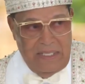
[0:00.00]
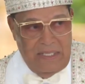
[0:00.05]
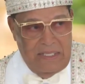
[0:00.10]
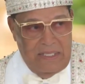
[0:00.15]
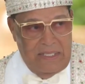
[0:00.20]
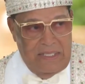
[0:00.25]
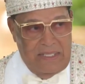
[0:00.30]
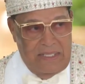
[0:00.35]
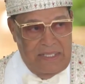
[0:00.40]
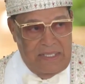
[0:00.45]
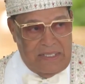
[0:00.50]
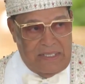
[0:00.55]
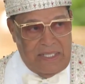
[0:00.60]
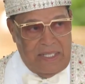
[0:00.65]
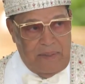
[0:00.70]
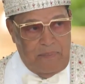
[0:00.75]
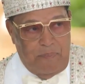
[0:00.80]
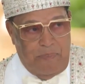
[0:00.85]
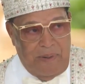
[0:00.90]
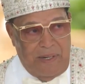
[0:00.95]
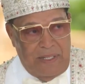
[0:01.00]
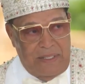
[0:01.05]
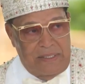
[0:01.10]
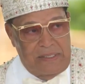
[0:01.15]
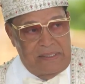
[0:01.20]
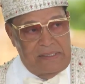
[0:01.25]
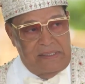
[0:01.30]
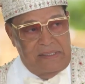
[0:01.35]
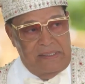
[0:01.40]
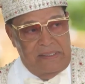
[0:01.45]
He said, brother,
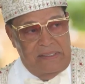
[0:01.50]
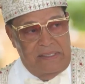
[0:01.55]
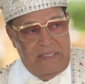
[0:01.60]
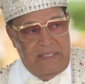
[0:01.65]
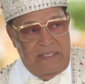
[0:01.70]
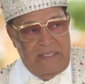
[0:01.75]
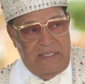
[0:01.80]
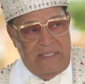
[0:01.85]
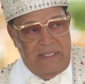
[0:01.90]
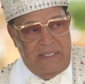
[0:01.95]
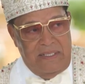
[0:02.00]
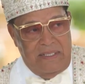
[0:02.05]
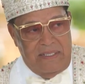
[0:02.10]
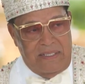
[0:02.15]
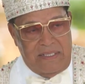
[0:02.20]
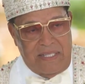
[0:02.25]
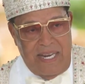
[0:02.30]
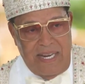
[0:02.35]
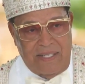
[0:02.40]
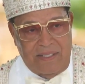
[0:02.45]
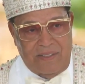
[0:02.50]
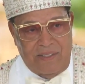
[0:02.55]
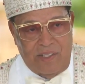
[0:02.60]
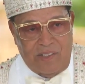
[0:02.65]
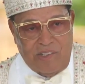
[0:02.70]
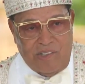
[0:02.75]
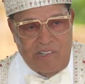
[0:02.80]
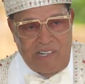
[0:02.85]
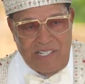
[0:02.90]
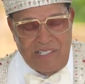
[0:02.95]
take the
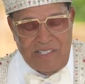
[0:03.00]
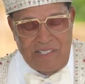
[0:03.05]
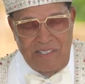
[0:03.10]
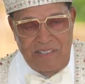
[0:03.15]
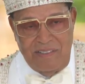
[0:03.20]
crescent